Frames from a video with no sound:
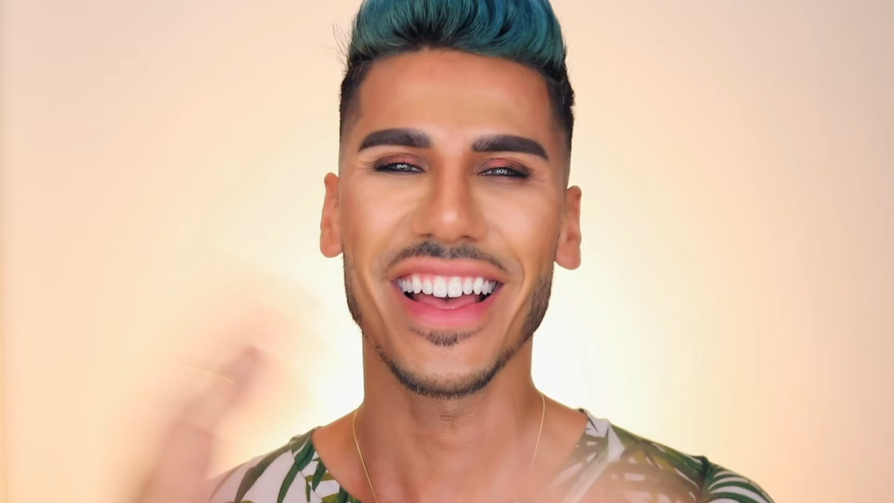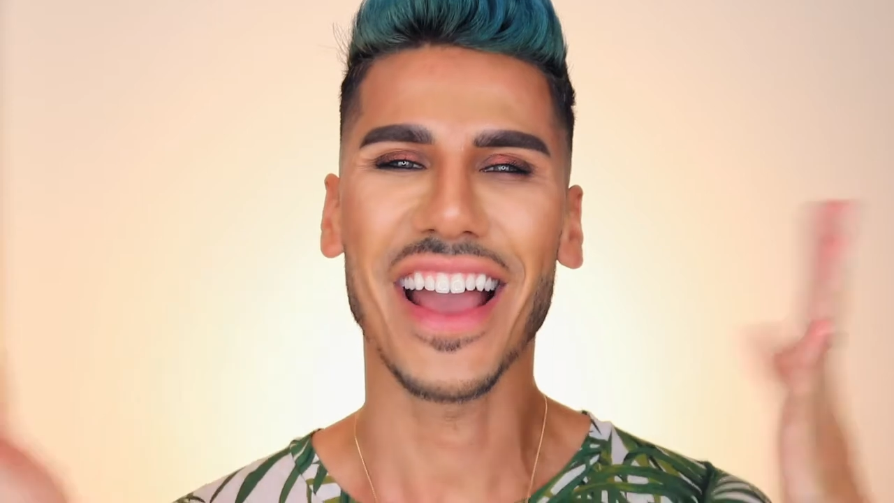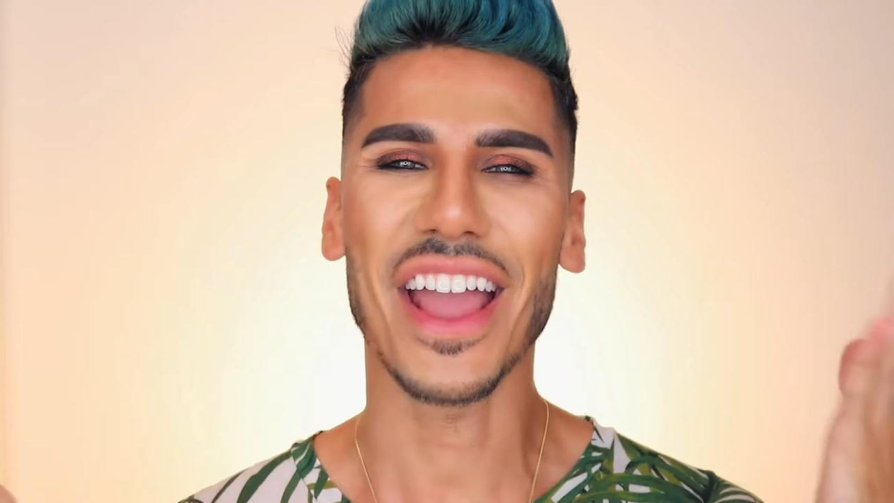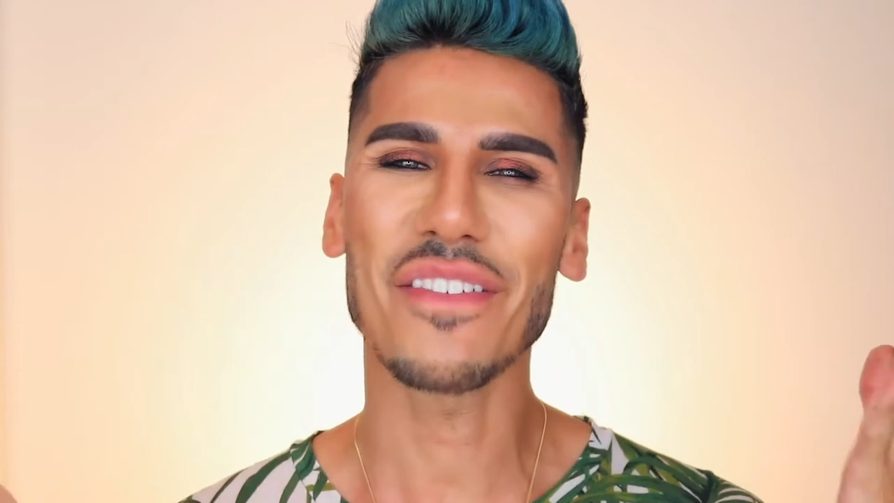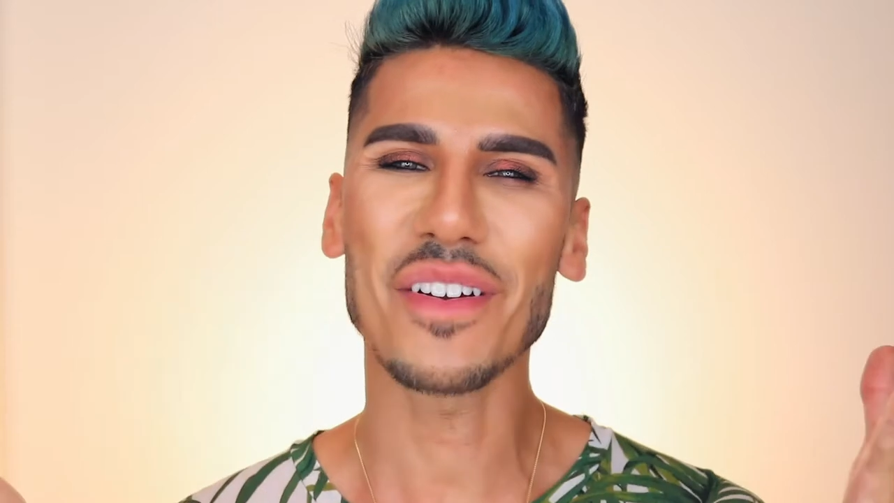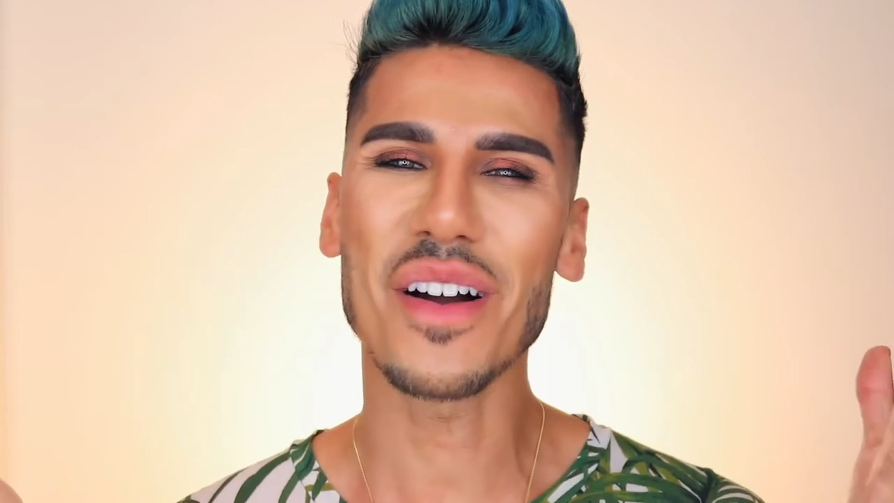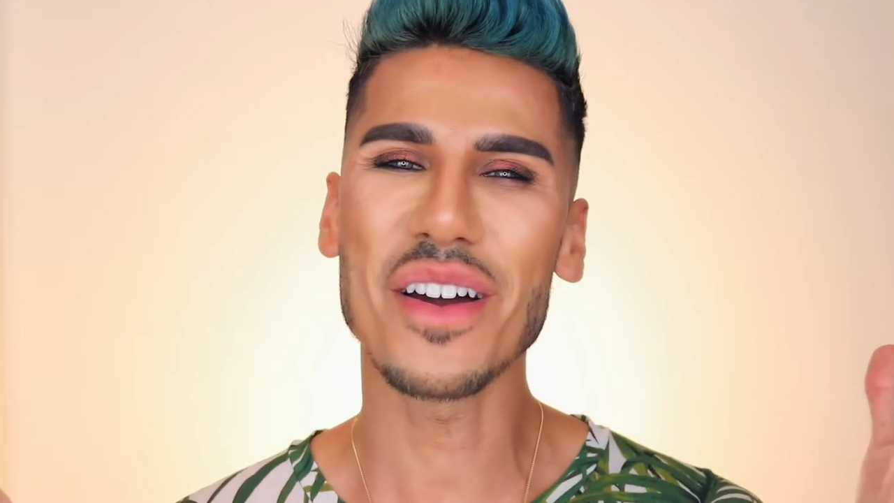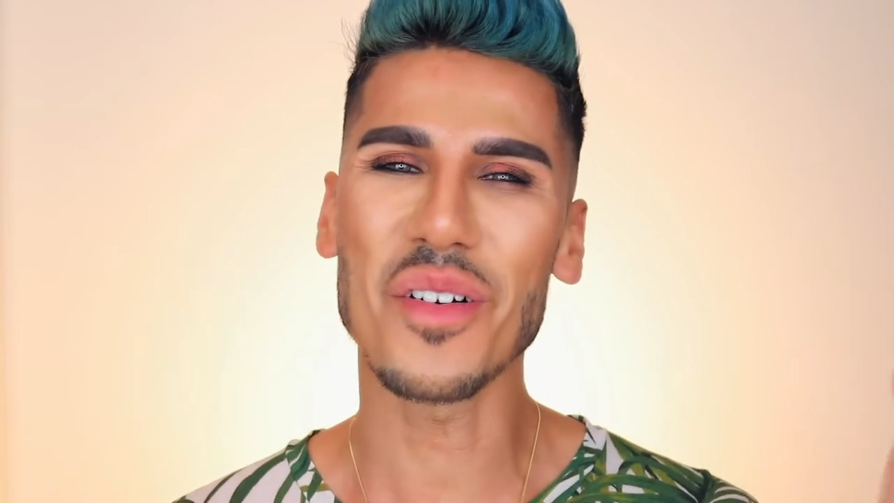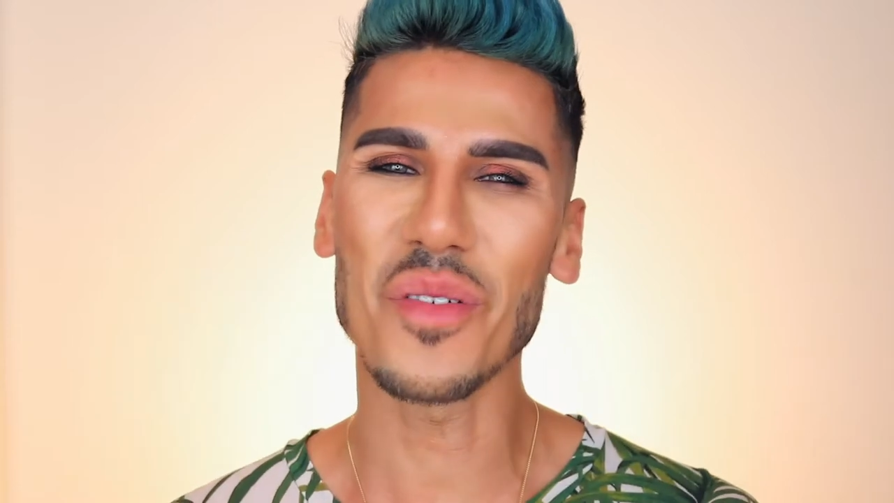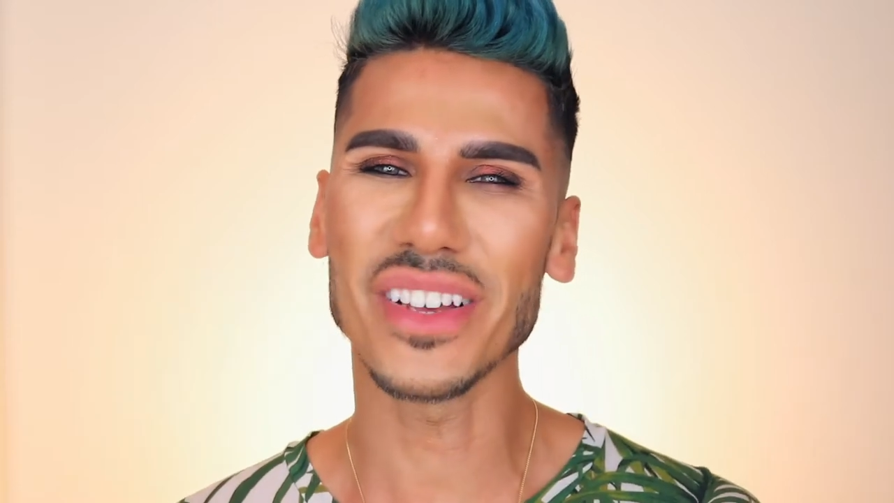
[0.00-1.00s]
Hey
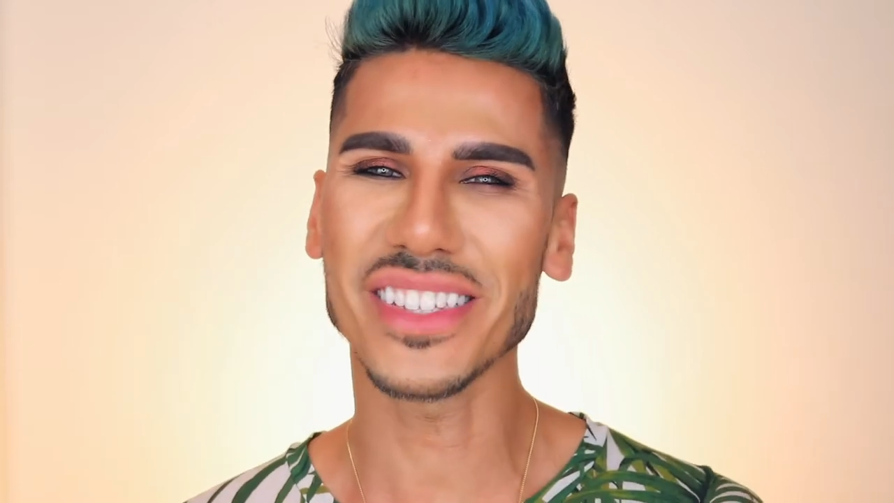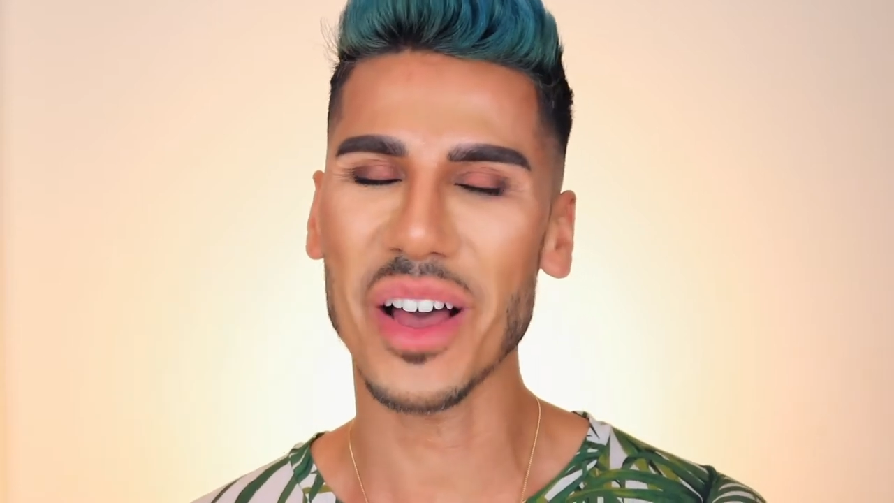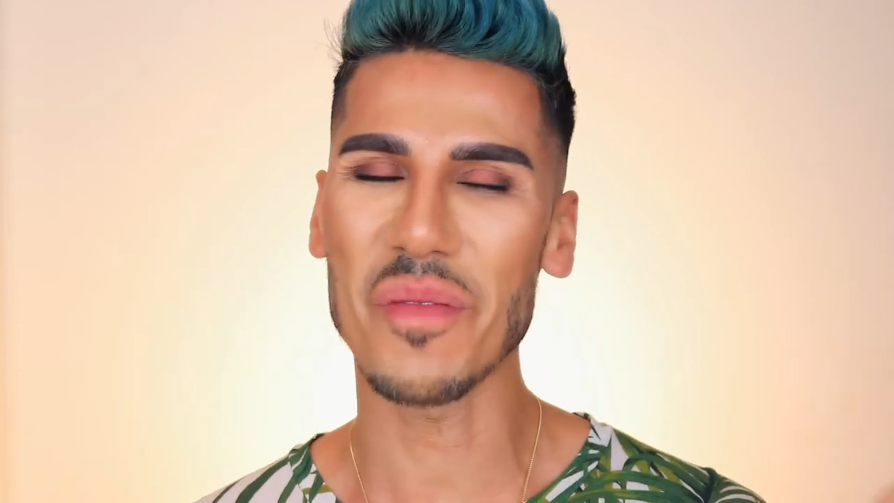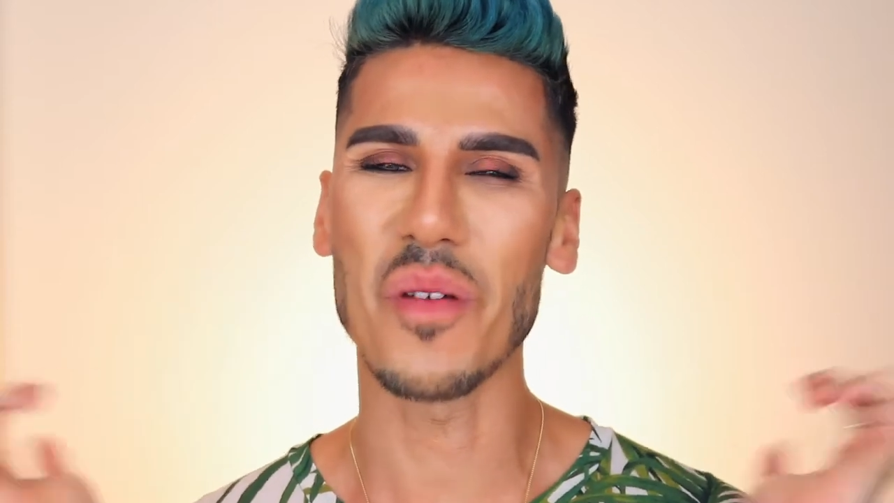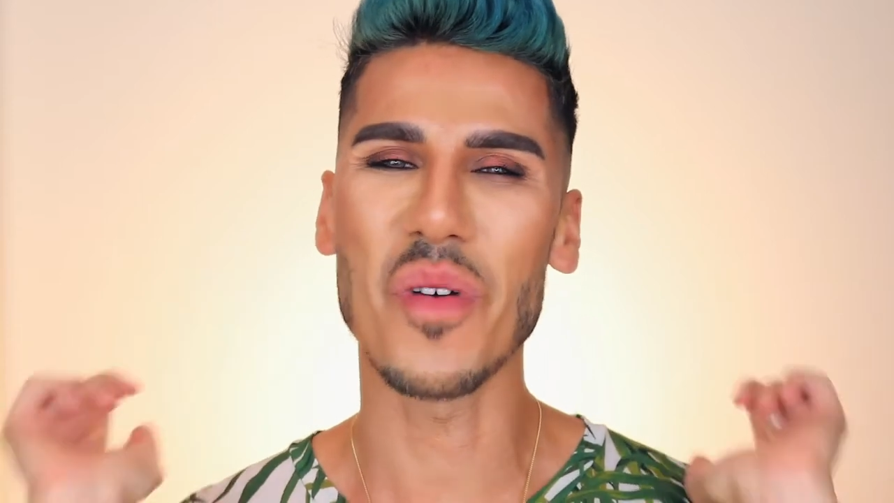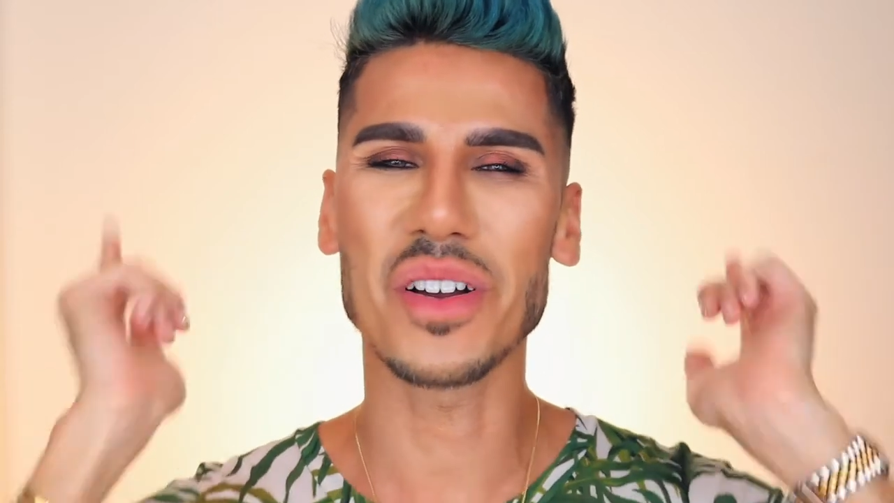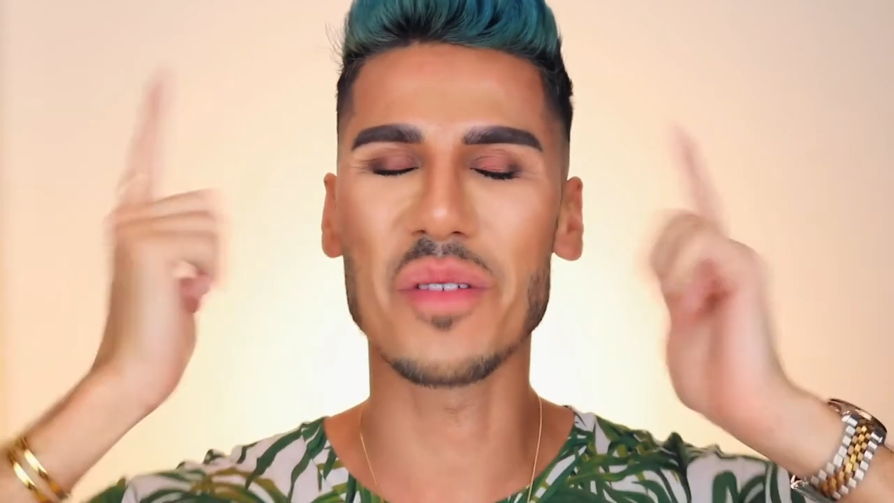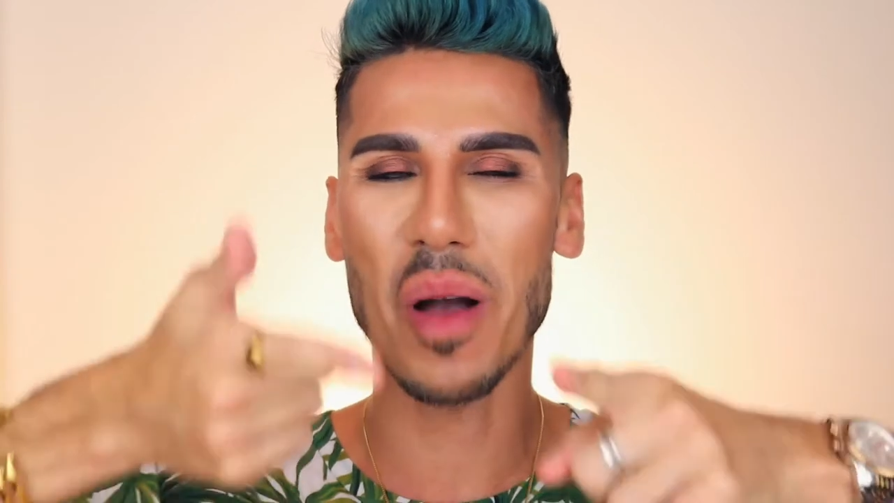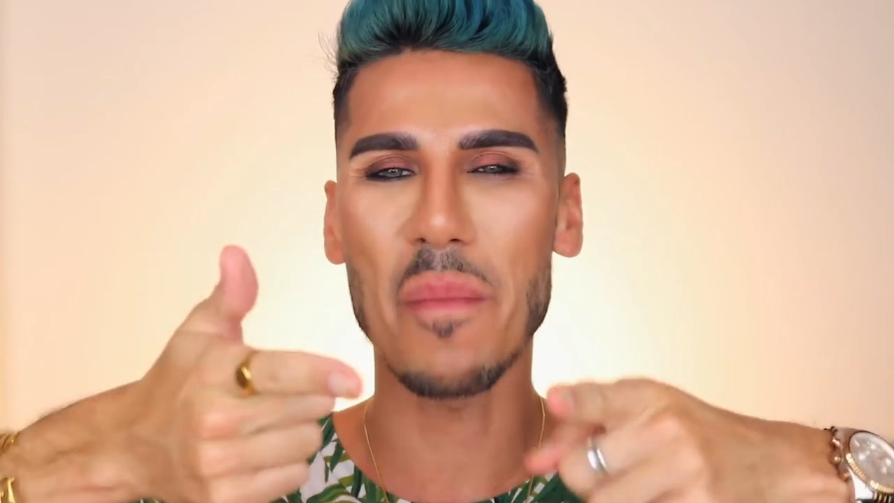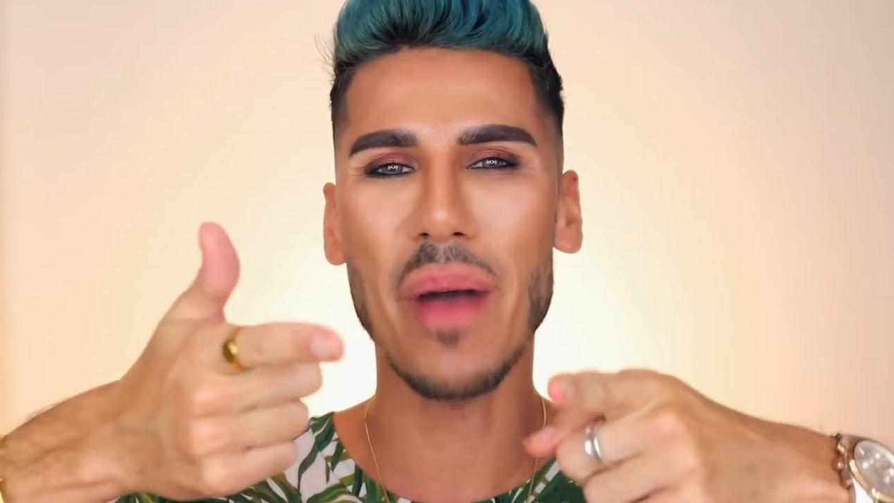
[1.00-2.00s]
everyone, what's up and welcome